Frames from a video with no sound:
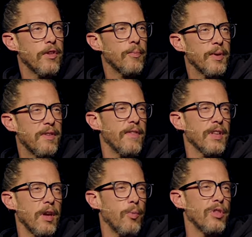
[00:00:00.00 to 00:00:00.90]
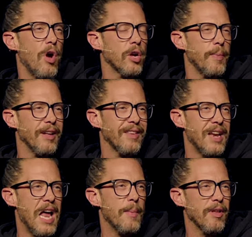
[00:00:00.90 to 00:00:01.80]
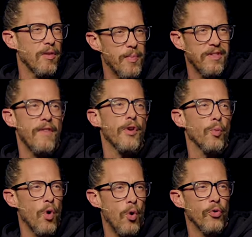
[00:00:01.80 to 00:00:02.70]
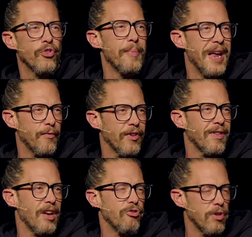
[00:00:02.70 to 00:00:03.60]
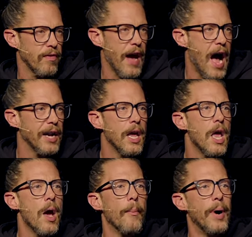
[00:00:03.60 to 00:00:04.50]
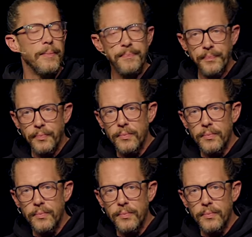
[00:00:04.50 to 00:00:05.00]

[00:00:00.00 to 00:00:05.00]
the specifics like we talked about tonight about specific roles and manifestations of God, but